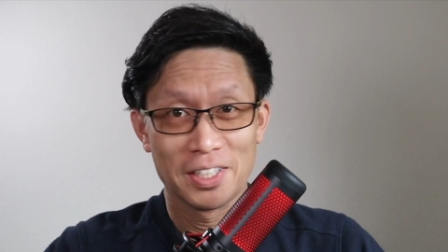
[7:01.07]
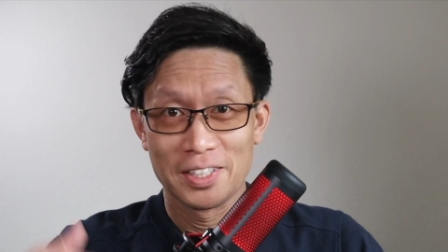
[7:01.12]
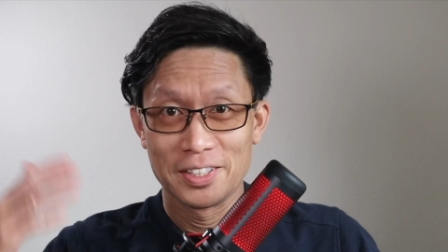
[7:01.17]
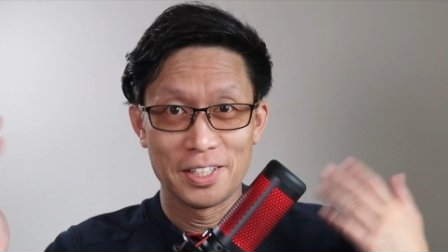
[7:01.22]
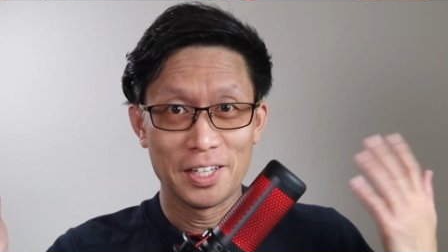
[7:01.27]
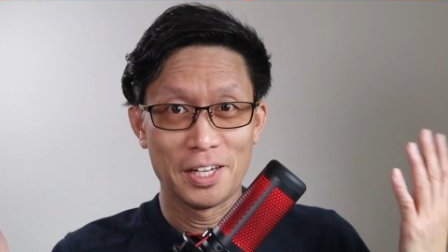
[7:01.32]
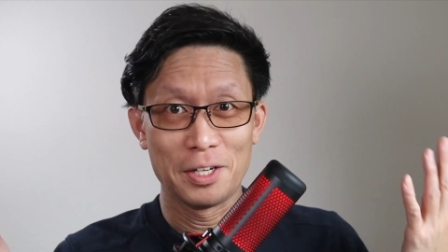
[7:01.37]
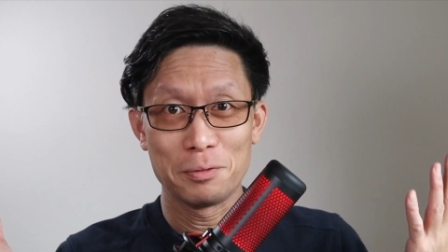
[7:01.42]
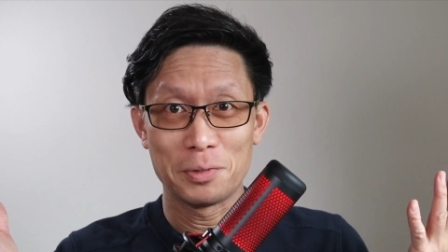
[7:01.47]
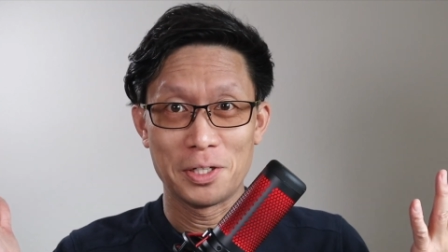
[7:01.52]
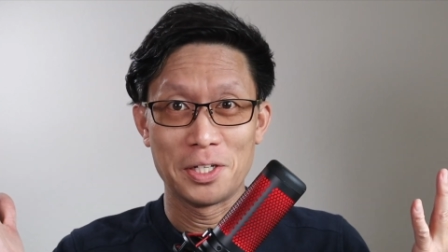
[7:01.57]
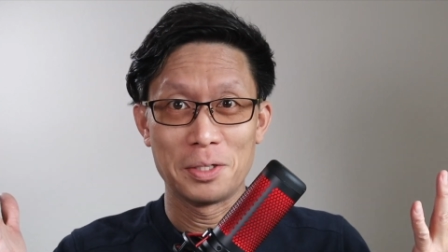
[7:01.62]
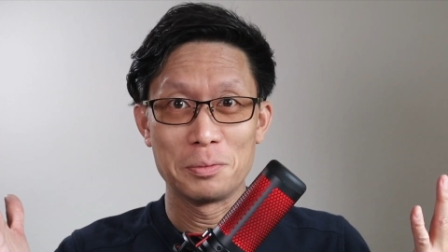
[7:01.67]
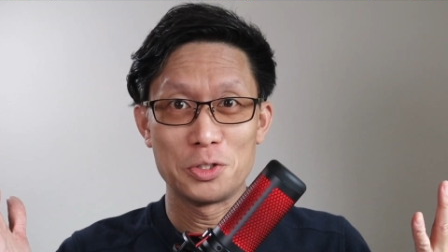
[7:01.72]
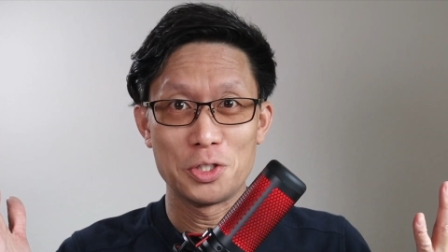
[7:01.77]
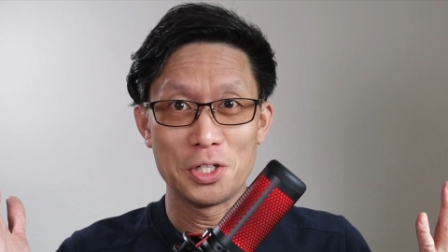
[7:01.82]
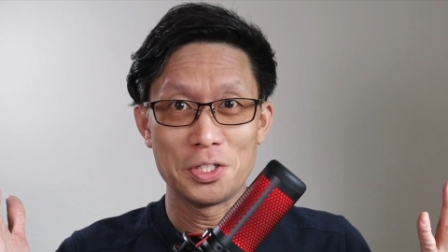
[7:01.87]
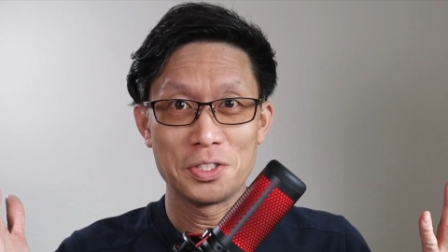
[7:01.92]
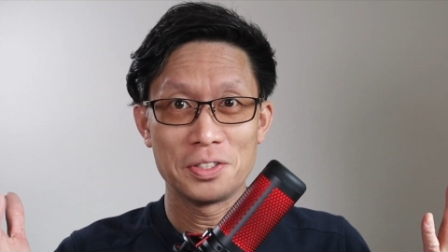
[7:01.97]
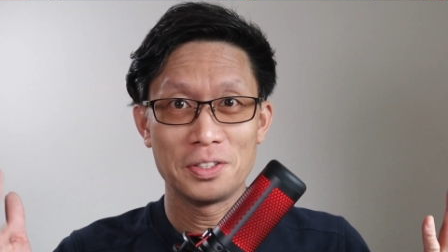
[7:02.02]
Again, my name is
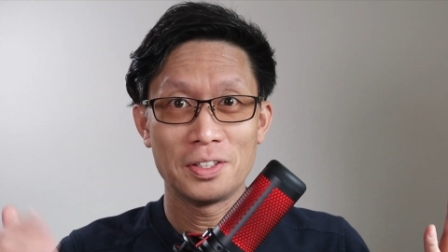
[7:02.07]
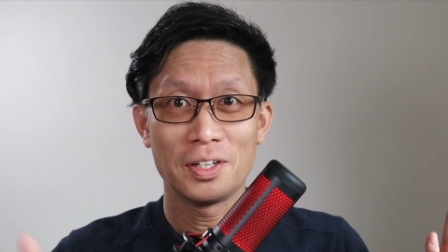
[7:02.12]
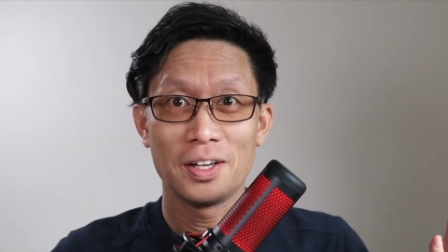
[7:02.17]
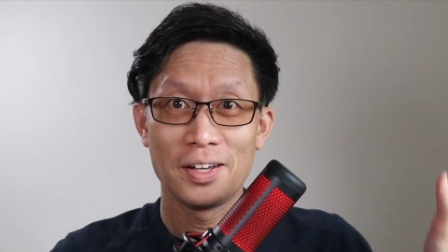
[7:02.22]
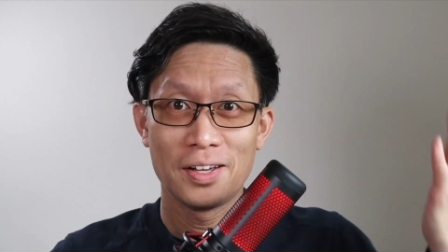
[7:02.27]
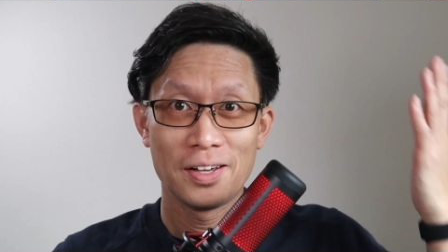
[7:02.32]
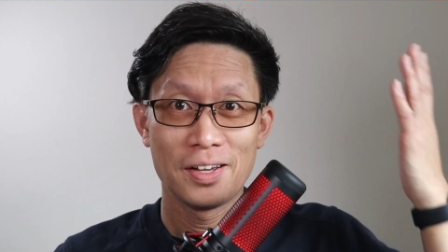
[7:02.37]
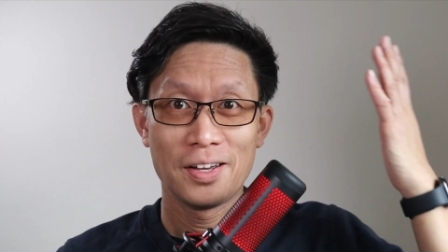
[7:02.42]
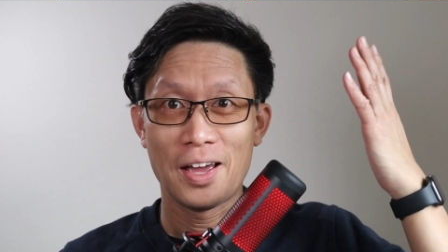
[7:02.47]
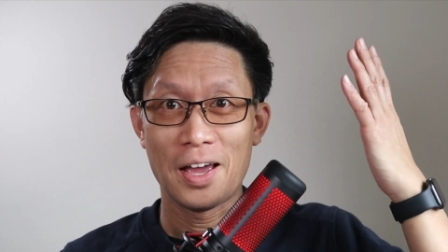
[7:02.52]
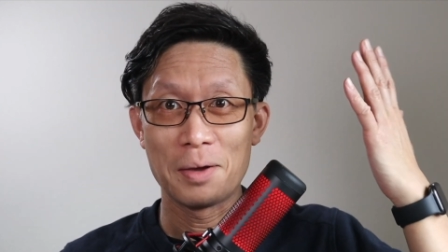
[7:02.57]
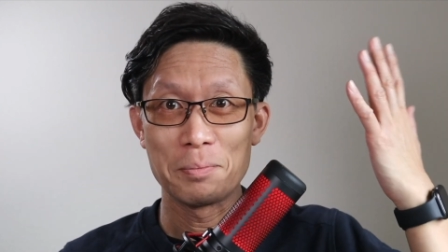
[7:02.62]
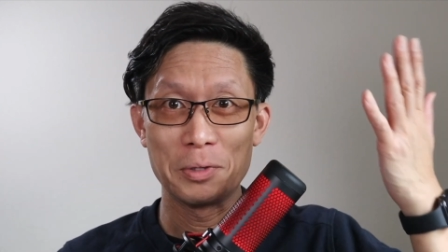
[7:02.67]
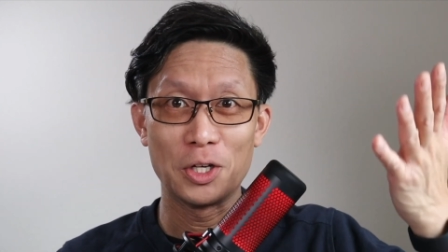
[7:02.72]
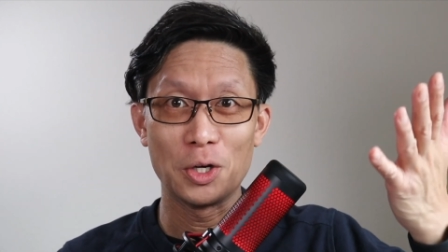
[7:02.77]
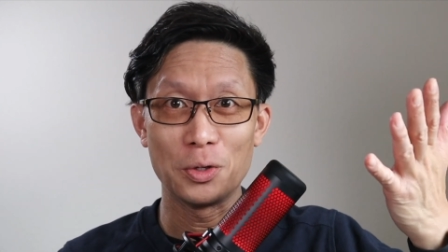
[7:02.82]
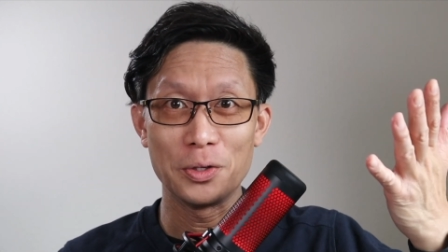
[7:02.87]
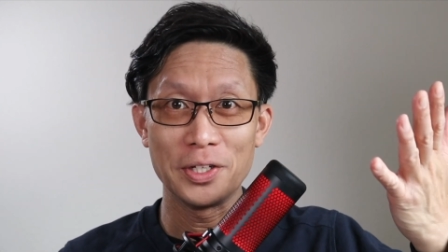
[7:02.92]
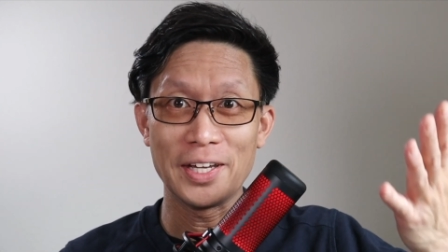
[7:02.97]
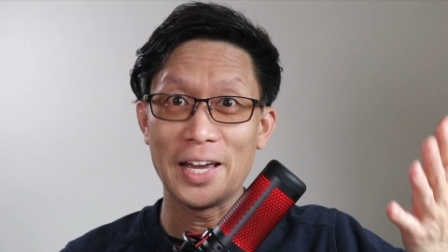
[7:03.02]
Jason. Happy
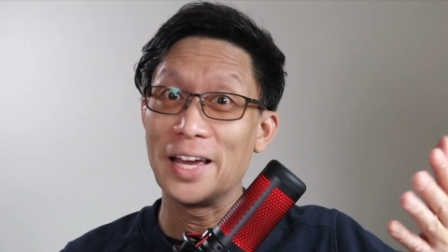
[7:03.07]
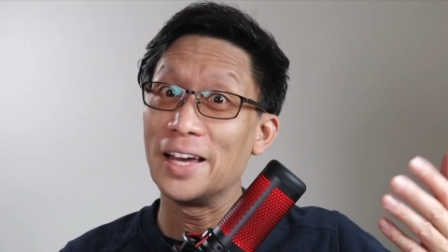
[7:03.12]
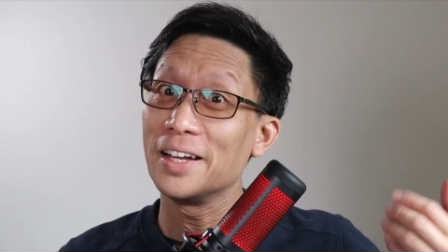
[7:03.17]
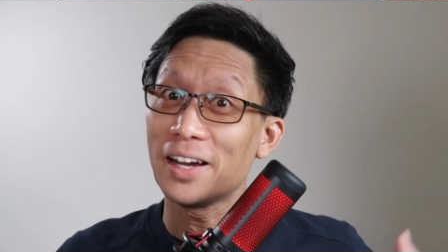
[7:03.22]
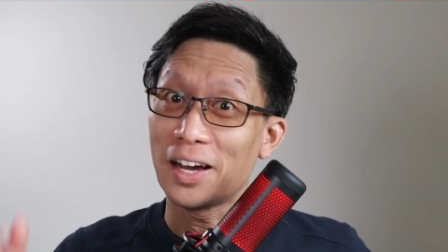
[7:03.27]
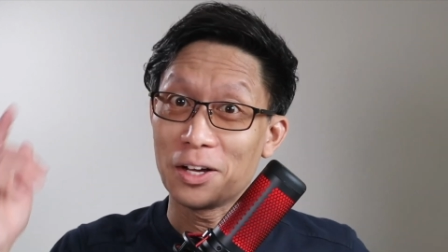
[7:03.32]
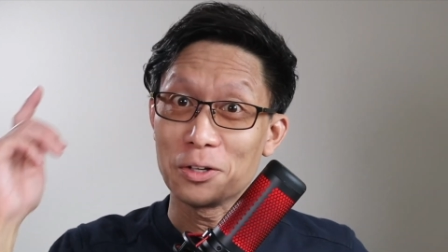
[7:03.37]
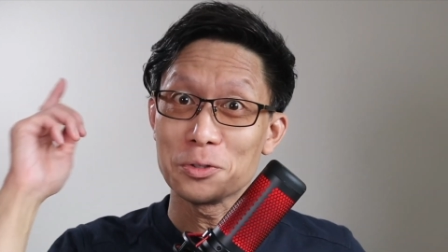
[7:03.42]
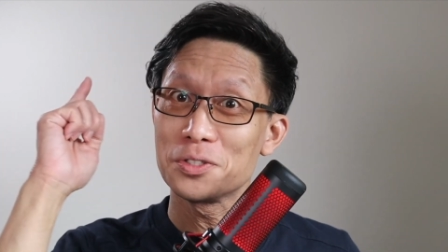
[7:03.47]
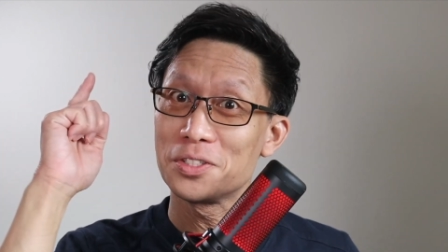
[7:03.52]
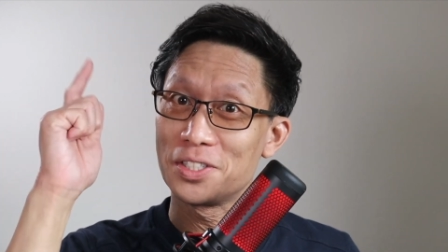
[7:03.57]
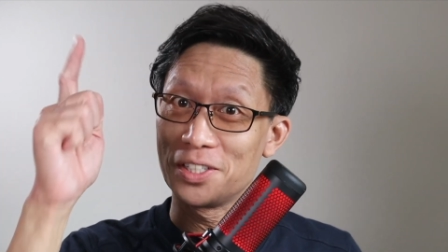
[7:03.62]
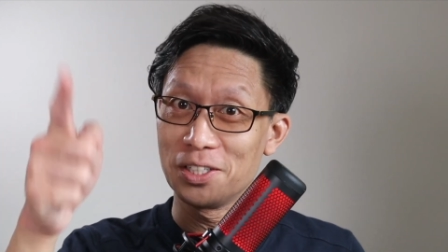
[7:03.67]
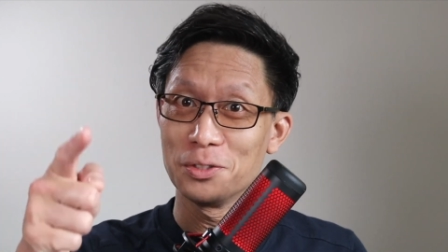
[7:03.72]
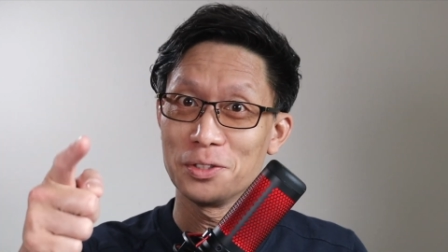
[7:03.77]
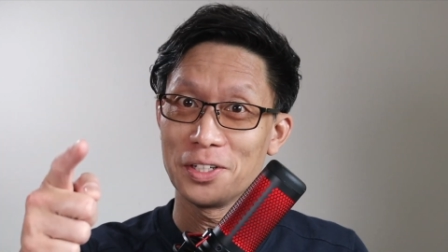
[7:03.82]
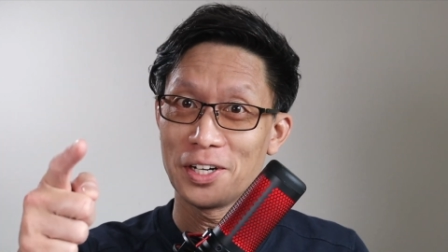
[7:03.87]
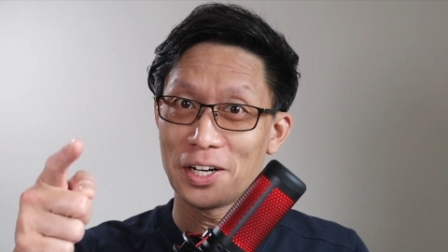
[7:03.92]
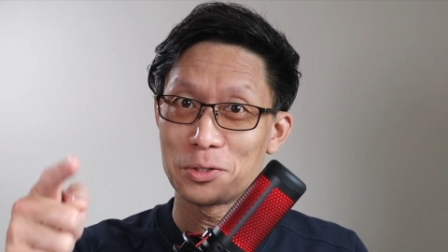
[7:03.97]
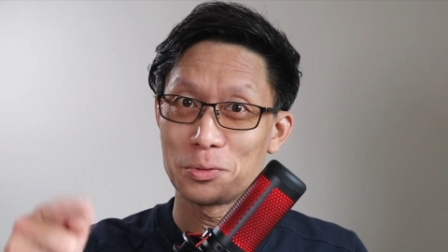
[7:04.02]
coding, and I'll see you
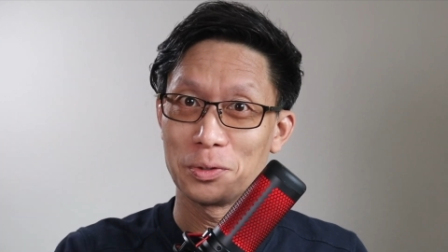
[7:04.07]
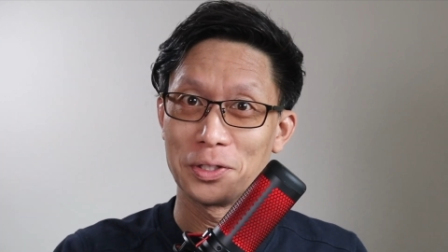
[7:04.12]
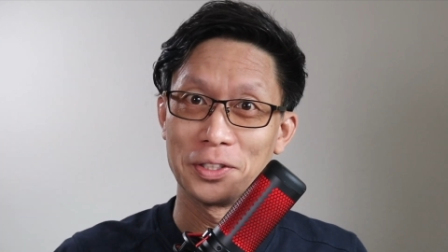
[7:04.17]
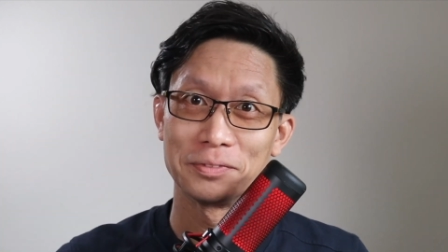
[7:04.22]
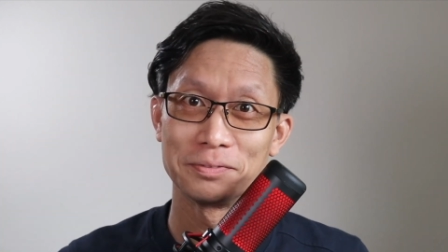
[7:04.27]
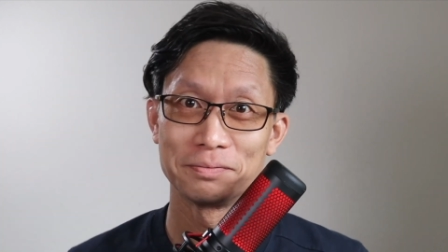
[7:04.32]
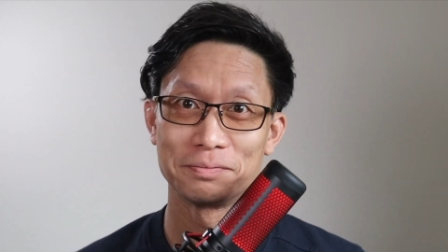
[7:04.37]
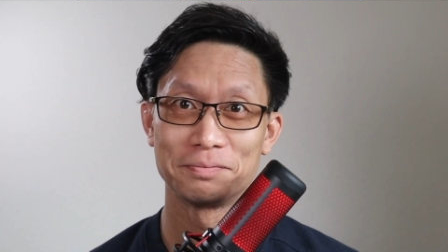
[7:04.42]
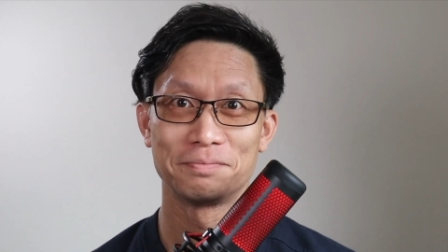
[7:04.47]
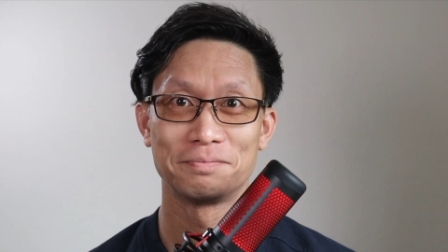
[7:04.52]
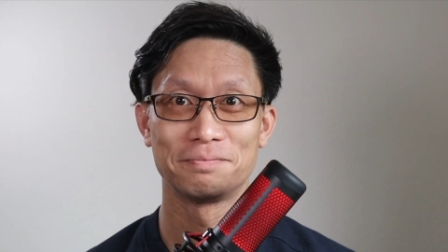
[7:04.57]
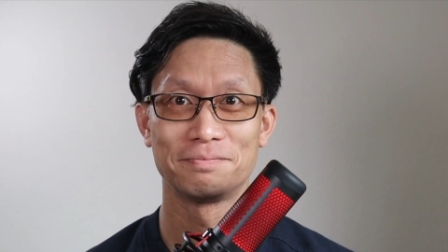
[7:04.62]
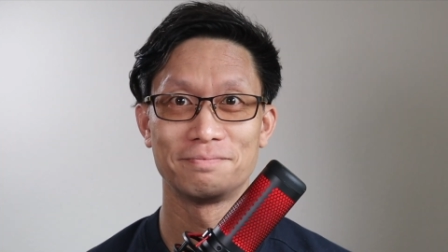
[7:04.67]
in the next one.